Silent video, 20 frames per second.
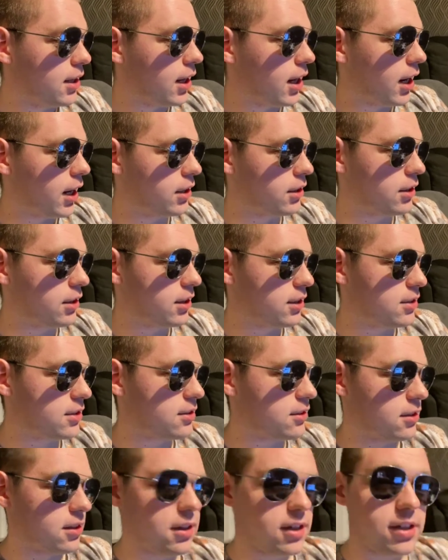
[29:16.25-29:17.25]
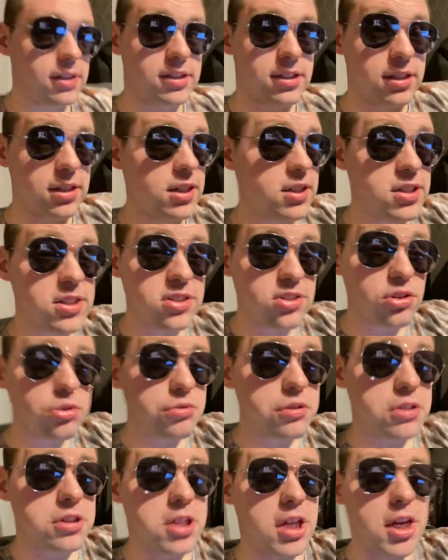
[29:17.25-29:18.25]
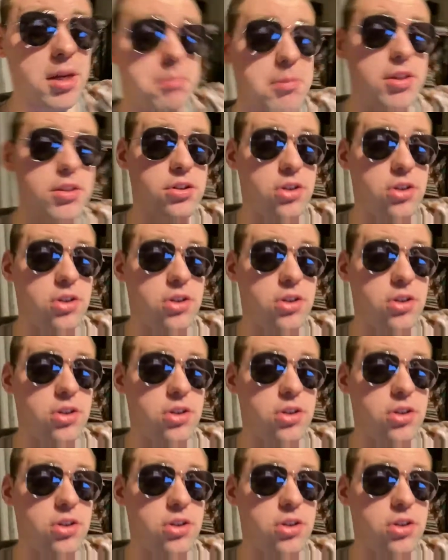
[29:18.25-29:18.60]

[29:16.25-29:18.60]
And this is all determined